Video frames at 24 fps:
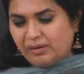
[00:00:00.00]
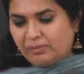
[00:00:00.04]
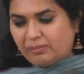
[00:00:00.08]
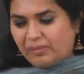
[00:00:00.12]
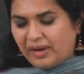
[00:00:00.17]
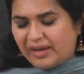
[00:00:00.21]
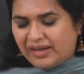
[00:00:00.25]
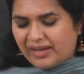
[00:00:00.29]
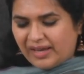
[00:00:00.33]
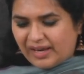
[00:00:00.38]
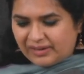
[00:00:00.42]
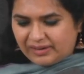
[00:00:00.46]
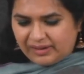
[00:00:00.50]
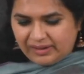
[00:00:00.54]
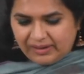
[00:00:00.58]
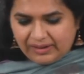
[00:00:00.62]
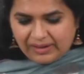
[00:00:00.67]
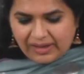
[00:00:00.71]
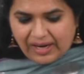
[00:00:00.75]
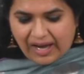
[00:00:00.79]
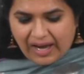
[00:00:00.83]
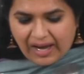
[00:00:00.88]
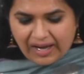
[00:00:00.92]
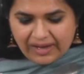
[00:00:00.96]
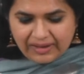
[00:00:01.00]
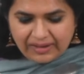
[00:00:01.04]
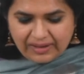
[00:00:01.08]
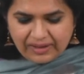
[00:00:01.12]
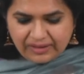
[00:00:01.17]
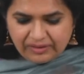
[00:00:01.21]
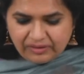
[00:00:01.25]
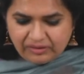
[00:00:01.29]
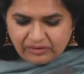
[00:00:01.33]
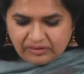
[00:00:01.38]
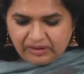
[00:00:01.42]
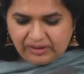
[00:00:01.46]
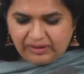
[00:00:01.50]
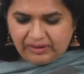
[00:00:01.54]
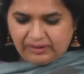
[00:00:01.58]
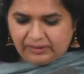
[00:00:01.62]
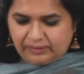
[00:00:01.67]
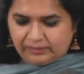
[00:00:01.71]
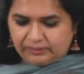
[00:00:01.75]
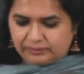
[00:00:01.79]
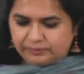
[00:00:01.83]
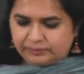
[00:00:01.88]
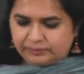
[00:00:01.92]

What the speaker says: by adding ing.